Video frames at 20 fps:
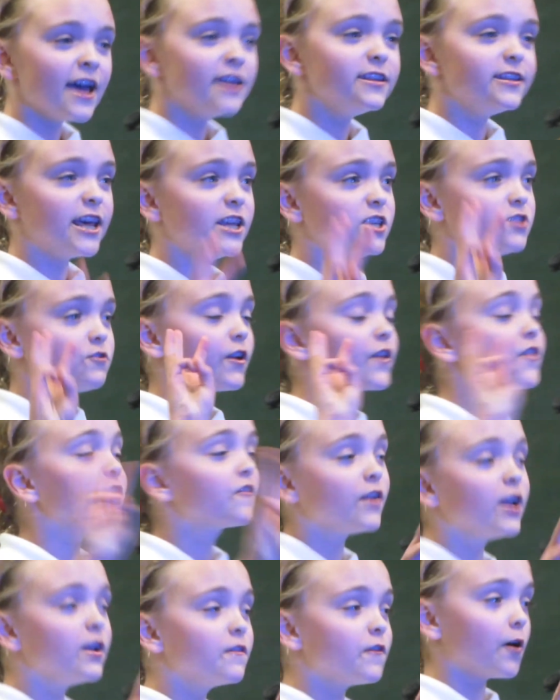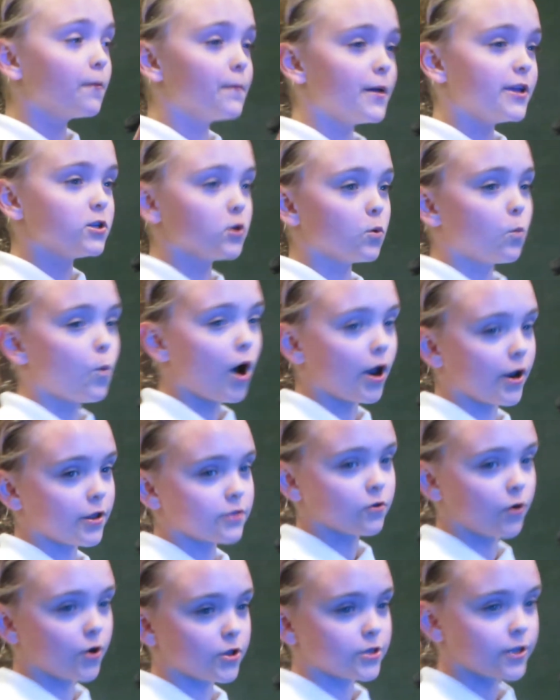endangering 3 of our major water
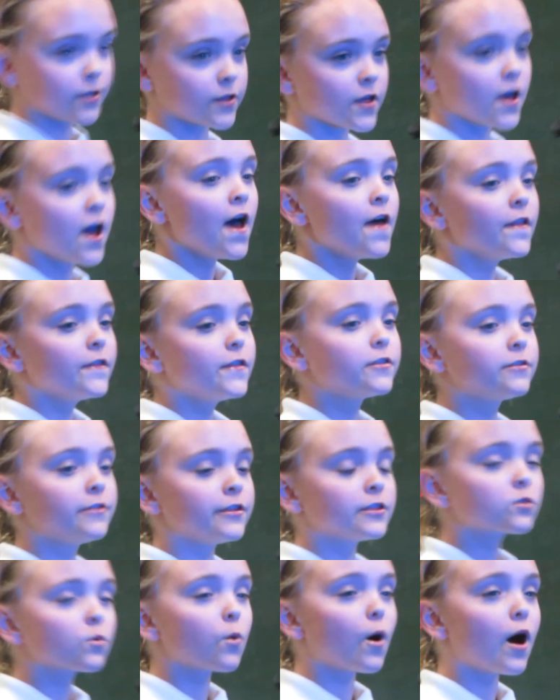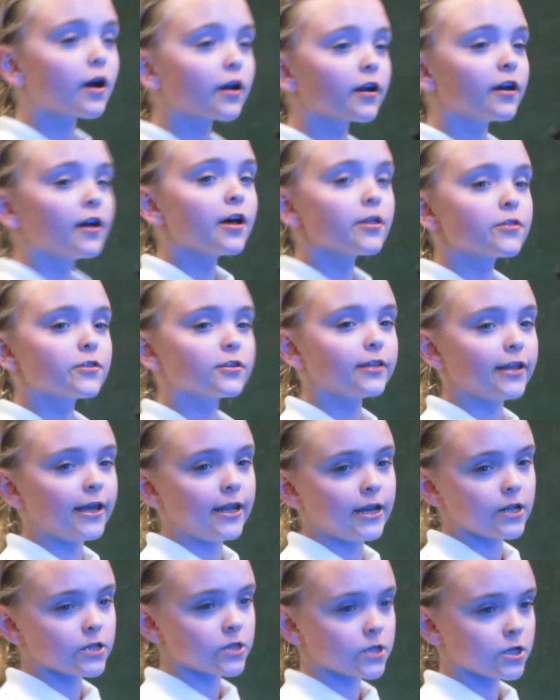sources, the Sisquoc,
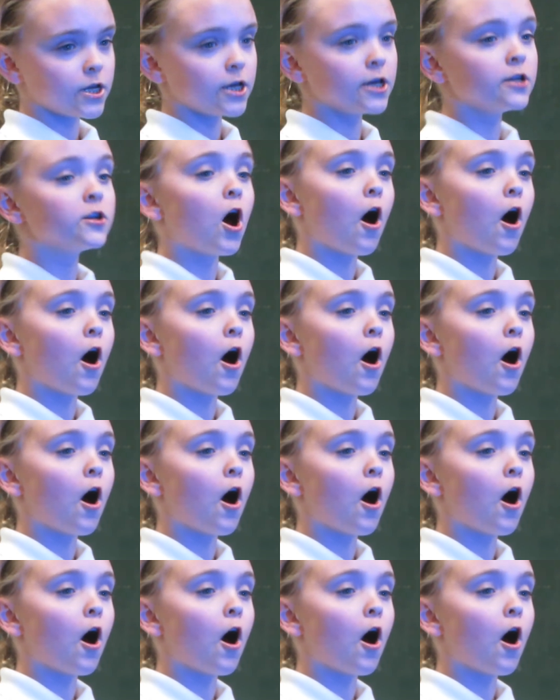Salinas, and